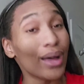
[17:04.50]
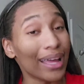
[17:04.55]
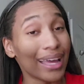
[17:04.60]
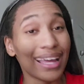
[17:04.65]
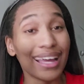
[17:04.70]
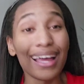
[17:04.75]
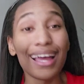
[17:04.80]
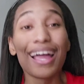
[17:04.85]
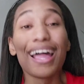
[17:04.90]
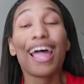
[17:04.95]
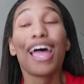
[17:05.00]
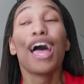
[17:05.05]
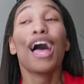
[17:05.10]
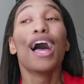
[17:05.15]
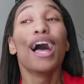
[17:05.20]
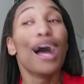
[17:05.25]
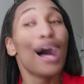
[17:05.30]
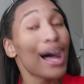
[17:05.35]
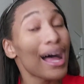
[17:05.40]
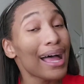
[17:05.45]
uh,
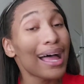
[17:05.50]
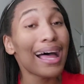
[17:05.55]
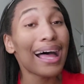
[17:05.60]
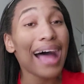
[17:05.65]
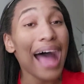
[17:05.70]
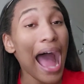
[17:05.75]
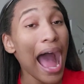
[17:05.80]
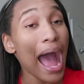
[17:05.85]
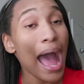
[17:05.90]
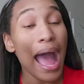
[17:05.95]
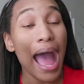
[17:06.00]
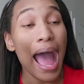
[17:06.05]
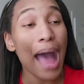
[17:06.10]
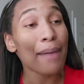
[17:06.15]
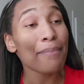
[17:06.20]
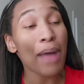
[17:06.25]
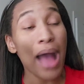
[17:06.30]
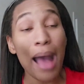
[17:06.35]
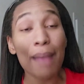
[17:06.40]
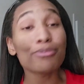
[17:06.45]
I,
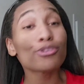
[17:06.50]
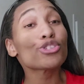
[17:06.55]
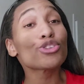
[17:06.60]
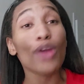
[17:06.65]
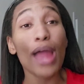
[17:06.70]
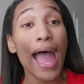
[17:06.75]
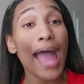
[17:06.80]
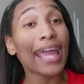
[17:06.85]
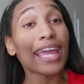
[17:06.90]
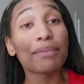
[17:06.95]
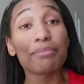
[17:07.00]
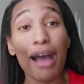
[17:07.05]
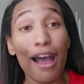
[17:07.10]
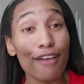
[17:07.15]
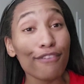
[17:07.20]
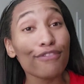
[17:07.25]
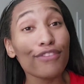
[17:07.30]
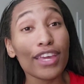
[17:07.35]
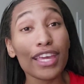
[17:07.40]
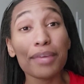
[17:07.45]
I'm, I'm dragging my
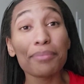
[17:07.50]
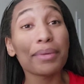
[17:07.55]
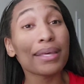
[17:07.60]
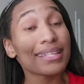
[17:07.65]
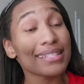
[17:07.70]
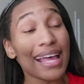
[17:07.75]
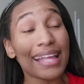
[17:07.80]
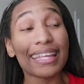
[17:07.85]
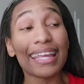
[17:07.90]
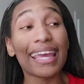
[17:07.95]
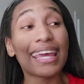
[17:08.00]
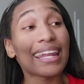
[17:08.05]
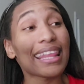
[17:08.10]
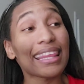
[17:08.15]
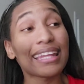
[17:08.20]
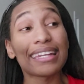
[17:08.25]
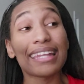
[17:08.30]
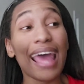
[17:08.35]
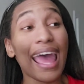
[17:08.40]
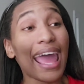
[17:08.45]
feet because at the end of
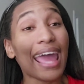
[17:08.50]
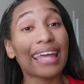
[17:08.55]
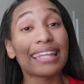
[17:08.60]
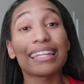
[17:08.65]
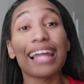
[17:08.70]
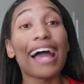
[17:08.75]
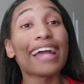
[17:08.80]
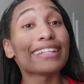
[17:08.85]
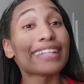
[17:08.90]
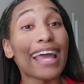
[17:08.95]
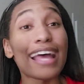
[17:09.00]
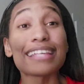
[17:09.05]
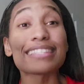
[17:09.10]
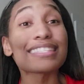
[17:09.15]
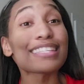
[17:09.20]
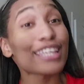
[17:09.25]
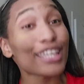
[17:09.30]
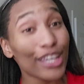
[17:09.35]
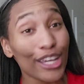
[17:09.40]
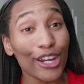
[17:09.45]
the day, like that's
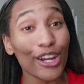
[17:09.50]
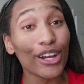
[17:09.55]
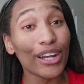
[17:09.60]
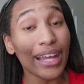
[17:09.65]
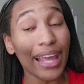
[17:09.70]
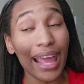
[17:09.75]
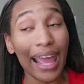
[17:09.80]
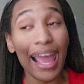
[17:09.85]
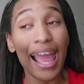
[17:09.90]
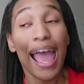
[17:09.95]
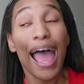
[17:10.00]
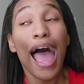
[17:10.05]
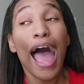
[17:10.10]
security.